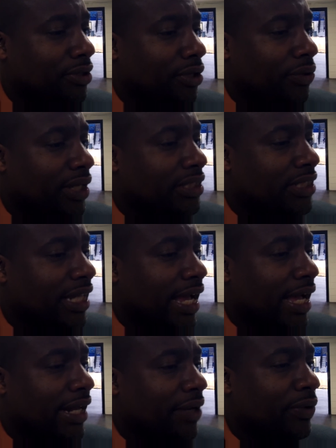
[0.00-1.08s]
You know, he's a
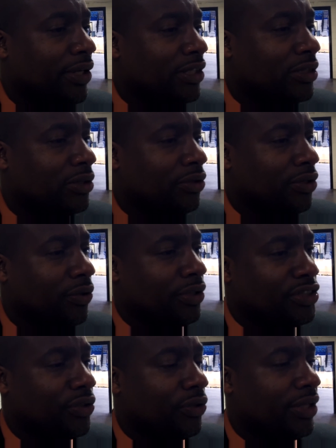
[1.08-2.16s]
guy that we throw
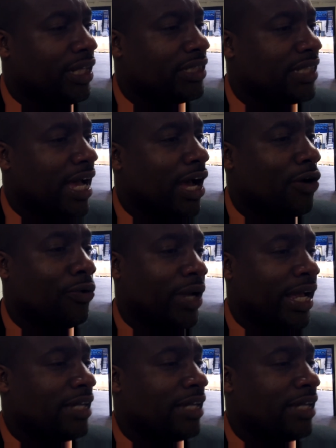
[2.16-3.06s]
it to on the inside who